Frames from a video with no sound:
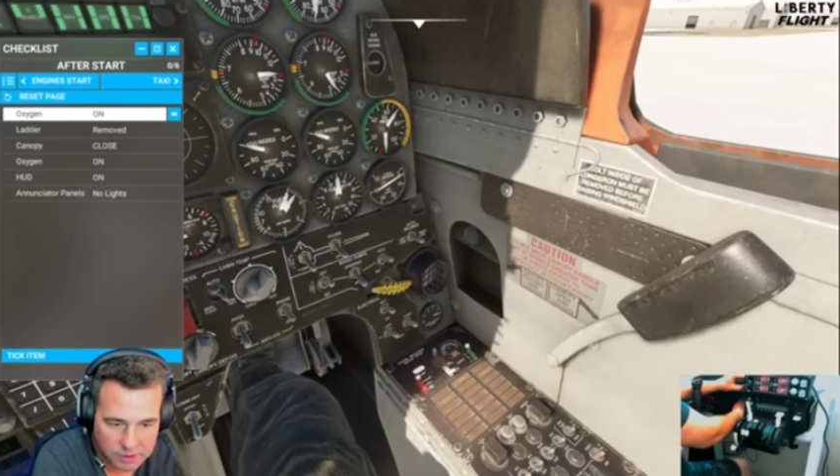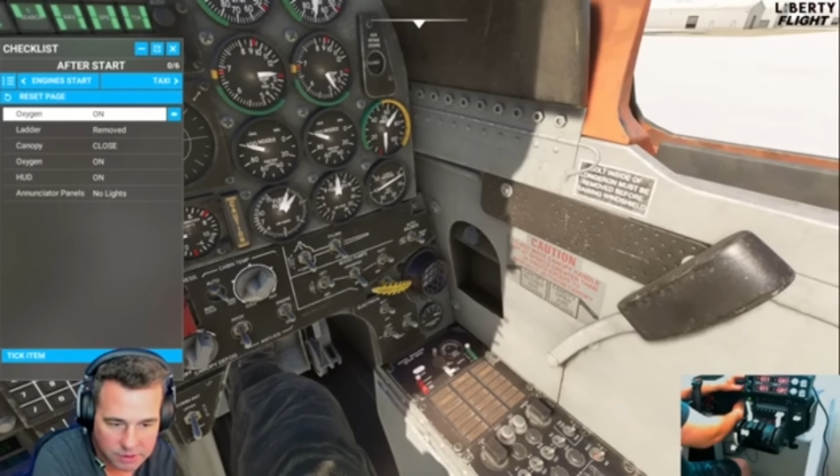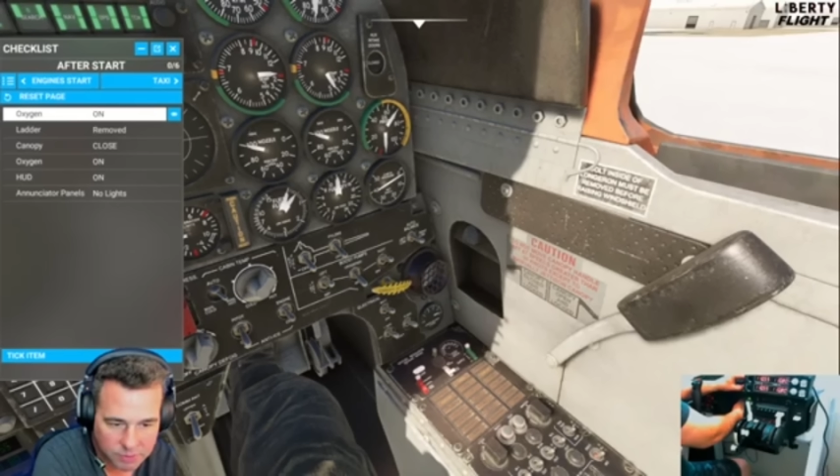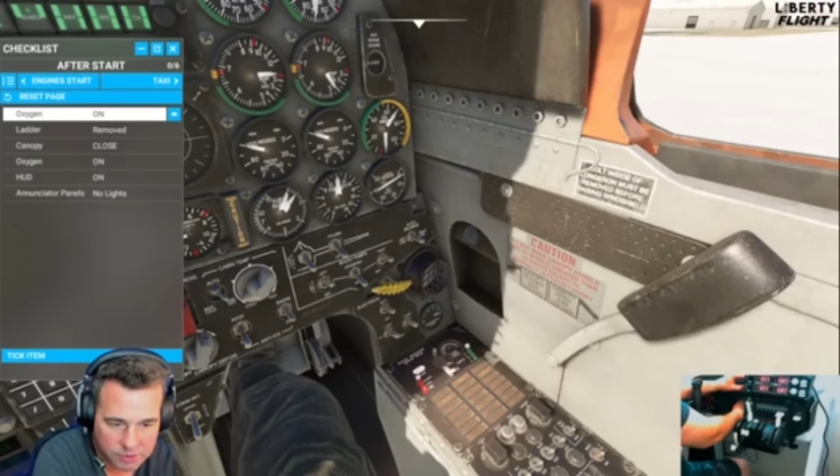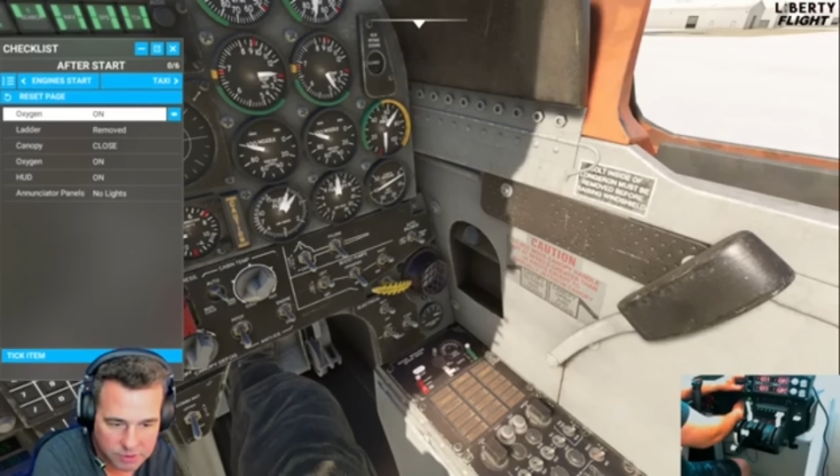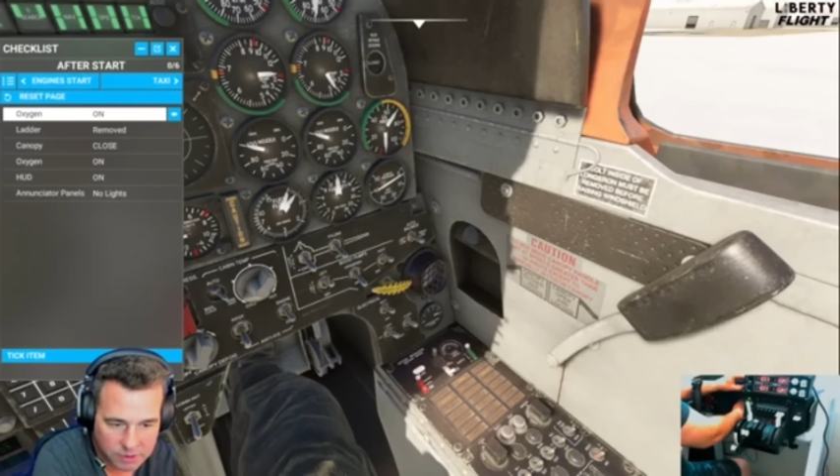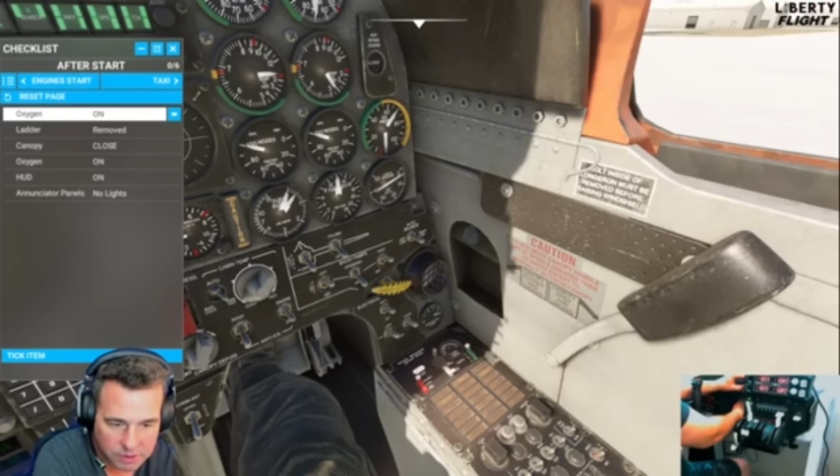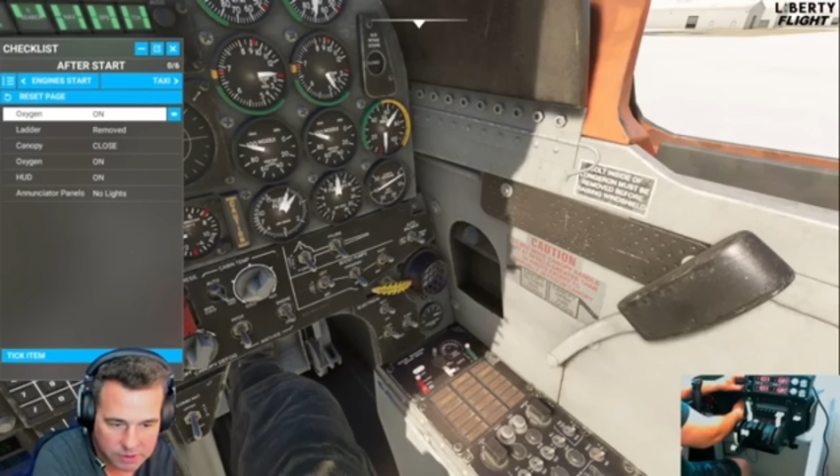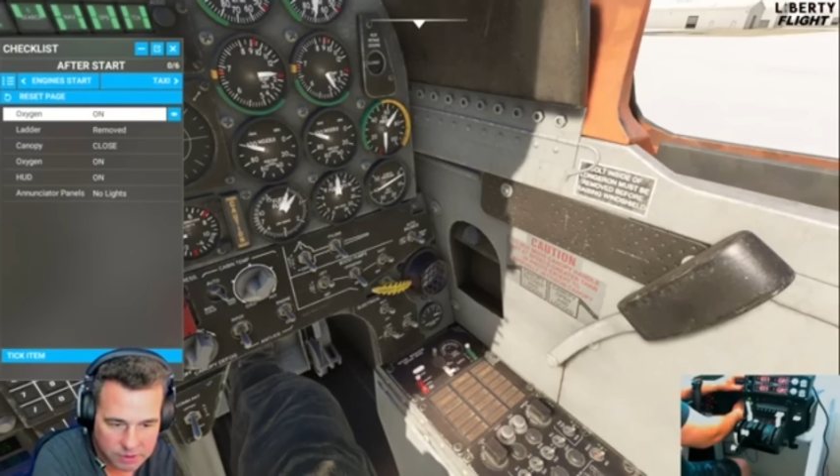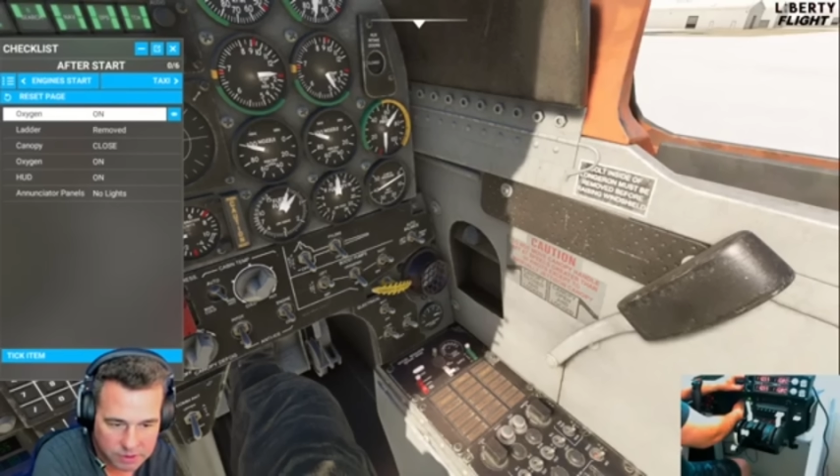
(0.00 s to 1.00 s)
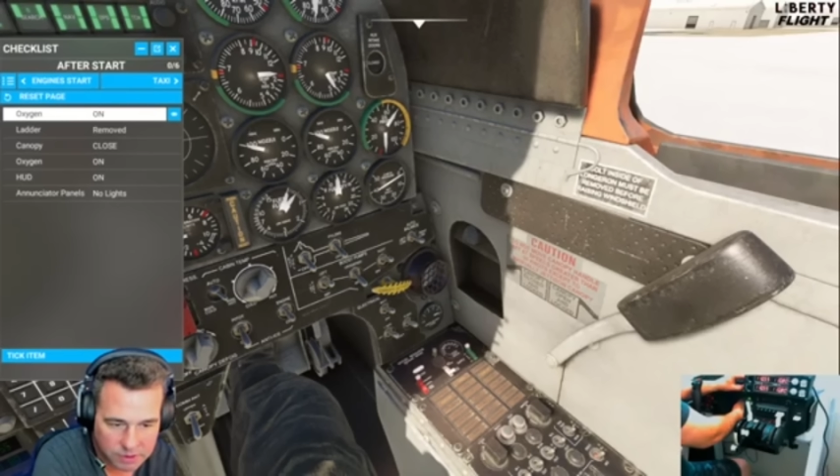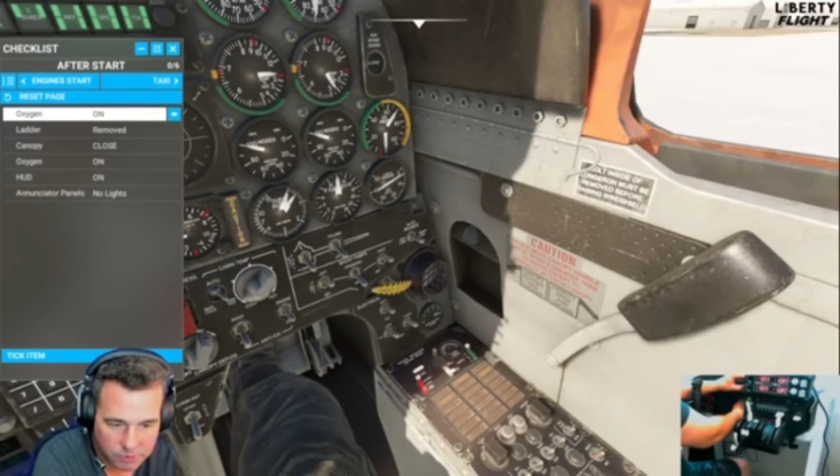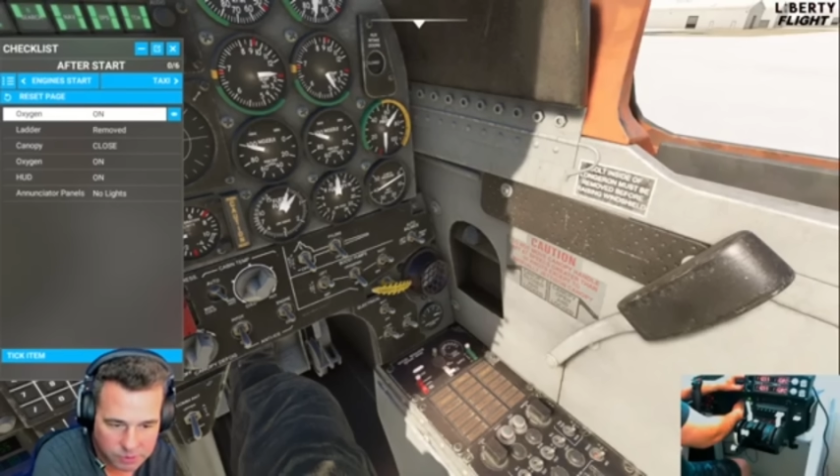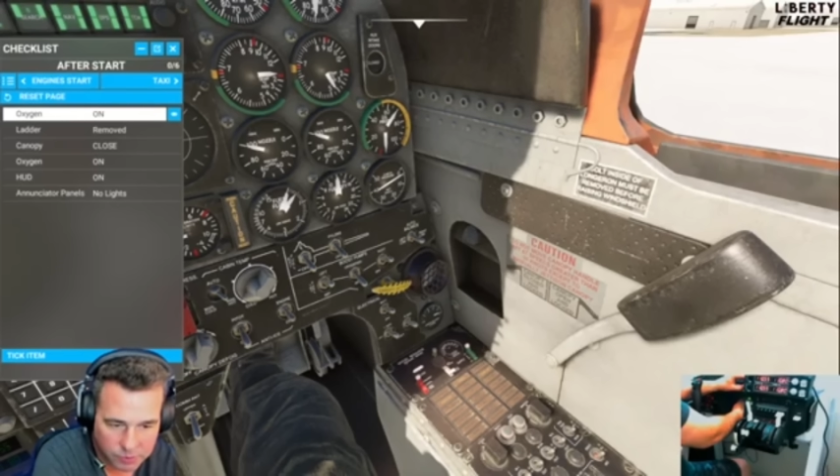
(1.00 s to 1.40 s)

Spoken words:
It will start isolating with the